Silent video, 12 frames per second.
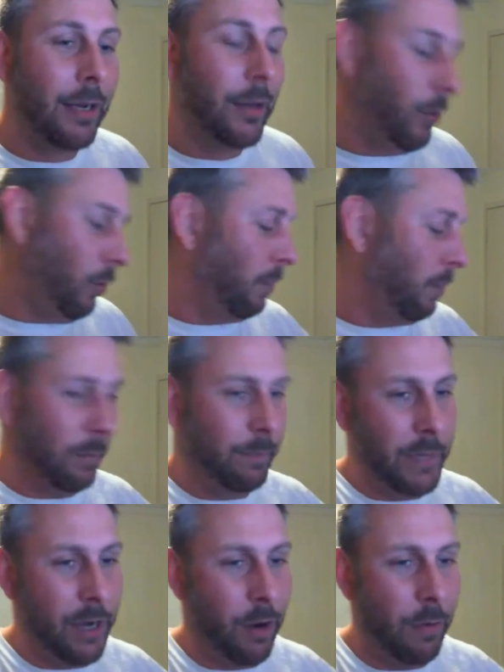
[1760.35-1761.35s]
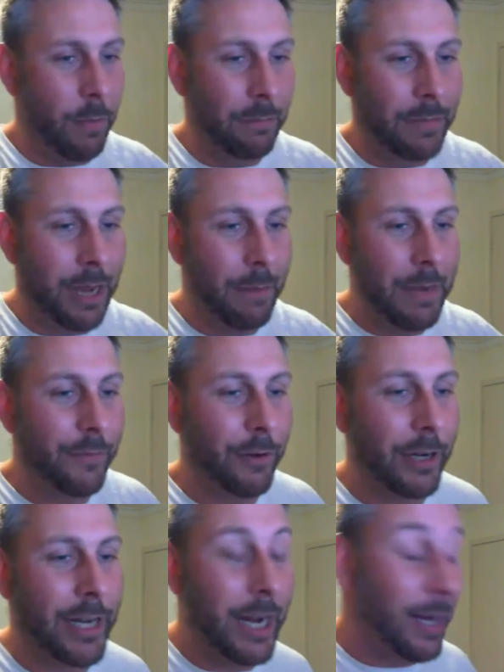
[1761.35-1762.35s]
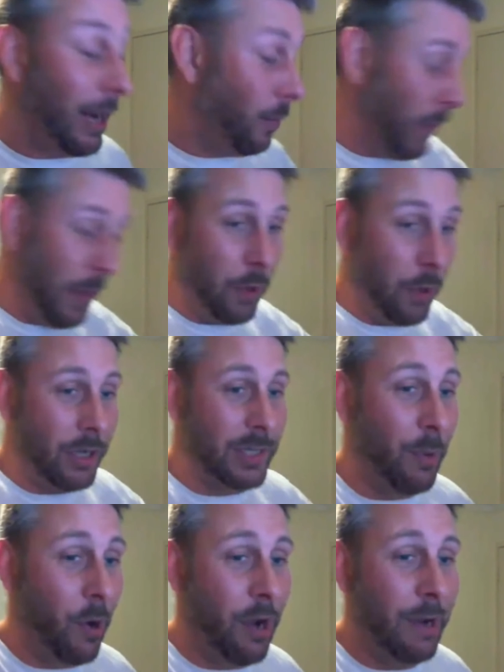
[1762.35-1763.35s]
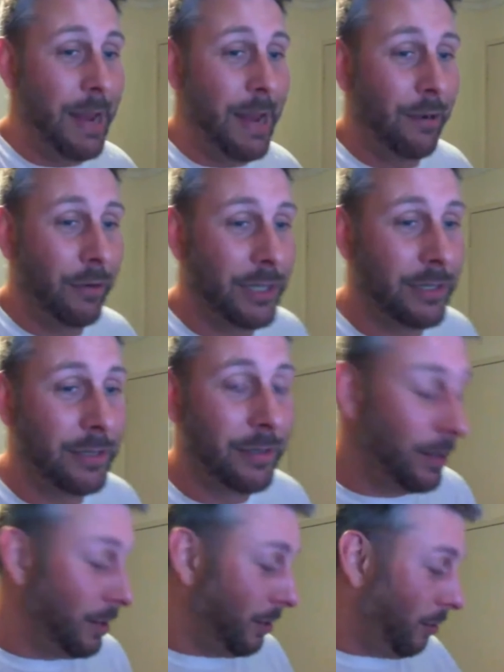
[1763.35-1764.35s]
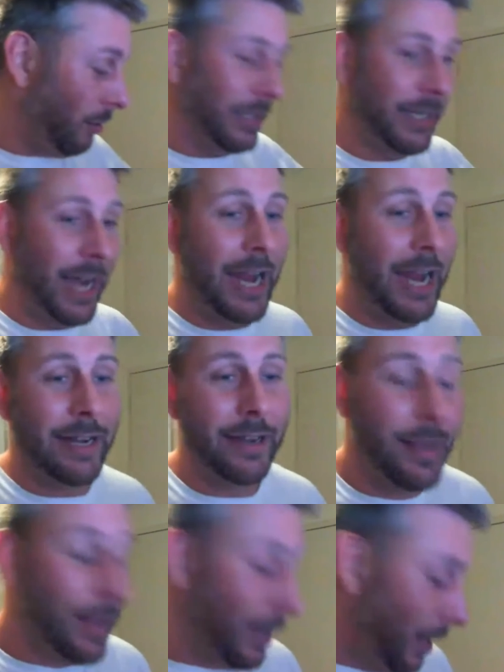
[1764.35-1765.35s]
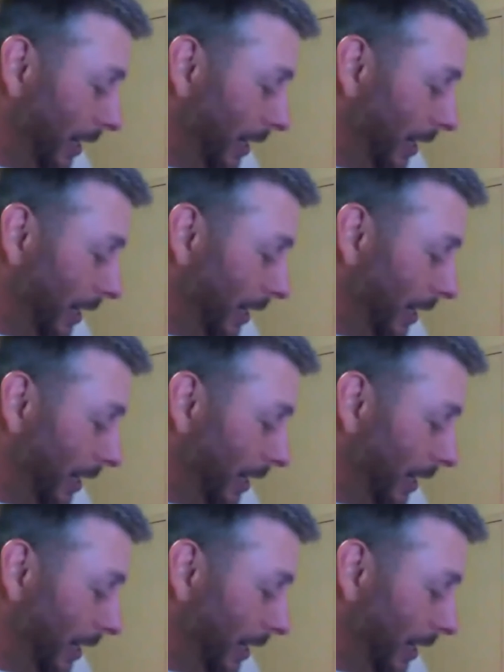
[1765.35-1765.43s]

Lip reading: or a mum come in for a kid, and they wanted a Spider-Man on his cake. And he's